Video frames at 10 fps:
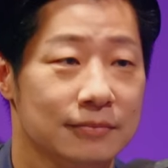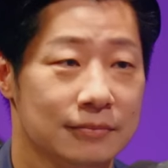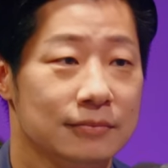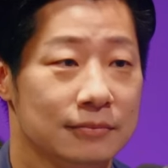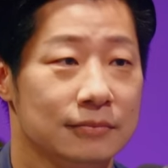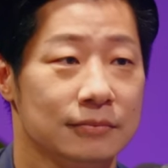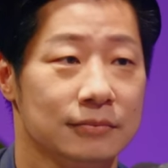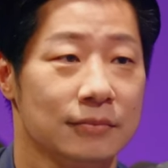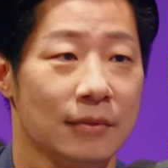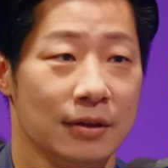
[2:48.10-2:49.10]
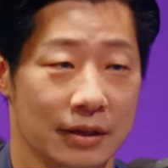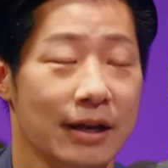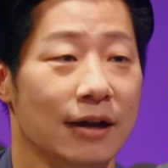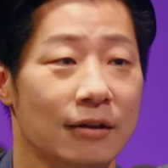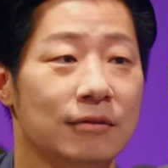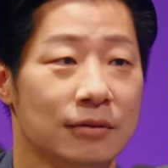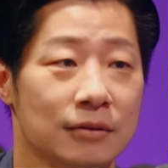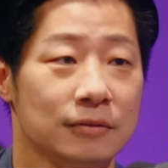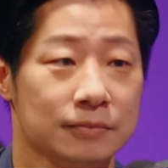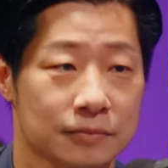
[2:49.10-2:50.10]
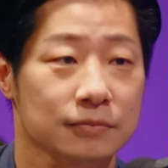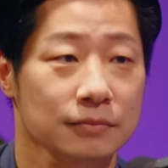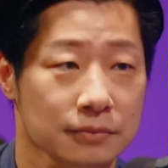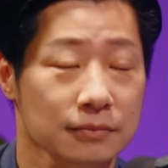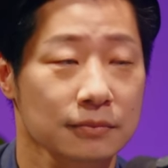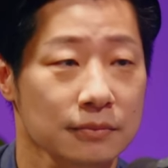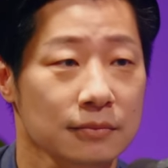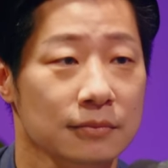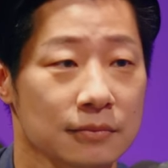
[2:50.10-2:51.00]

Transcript: in choirs, right, in yeah. your childhood. Uh, what